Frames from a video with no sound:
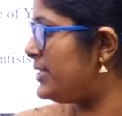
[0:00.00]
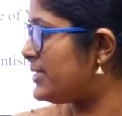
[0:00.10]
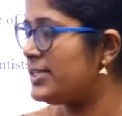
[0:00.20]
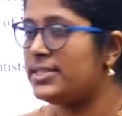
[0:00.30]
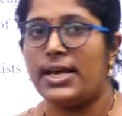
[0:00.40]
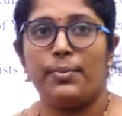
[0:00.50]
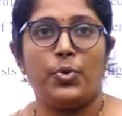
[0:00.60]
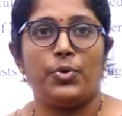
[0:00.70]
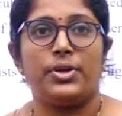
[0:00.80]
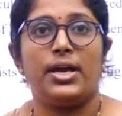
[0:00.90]
discuss
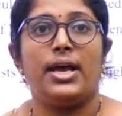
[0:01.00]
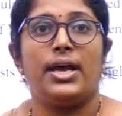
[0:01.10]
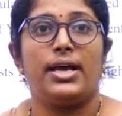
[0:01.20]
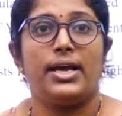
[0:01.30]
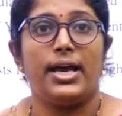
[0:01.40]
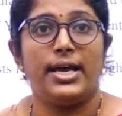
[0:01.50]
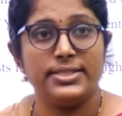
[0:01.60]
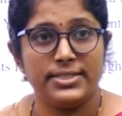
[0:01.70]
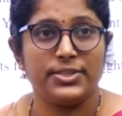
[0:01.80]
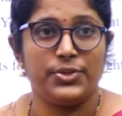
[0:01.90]
about
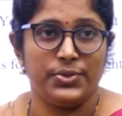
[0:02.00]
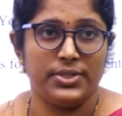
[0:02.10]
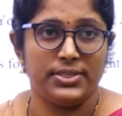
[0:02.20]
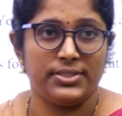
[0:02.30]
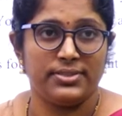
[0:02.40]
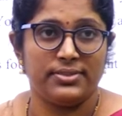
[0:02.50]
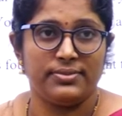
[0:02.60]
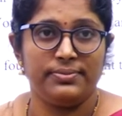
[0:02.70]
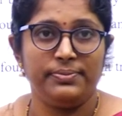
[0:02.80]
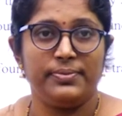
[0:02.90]
isaac newton
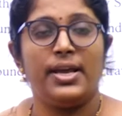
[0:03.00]
hmm?